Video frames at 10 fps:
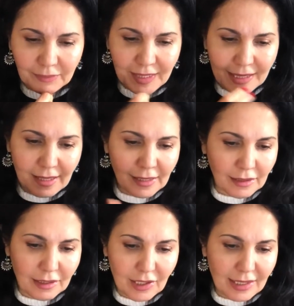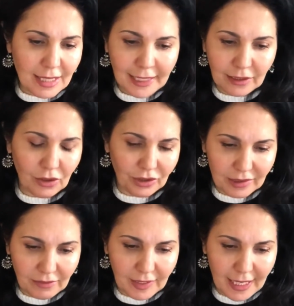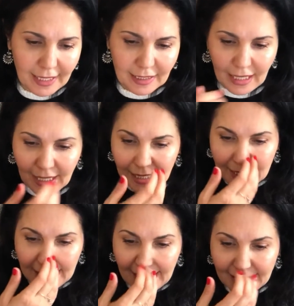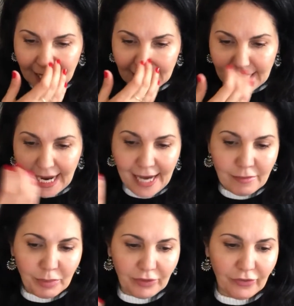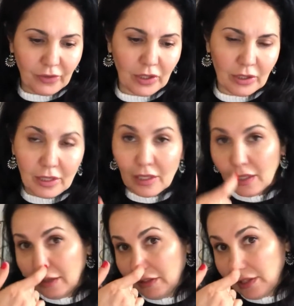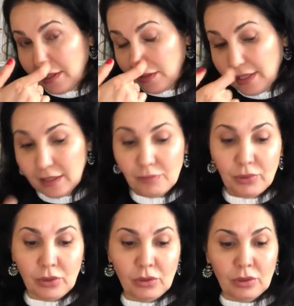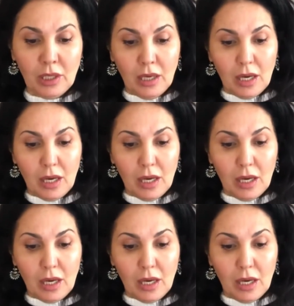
These are just like the locative case. They take the N buffer, which is stressable,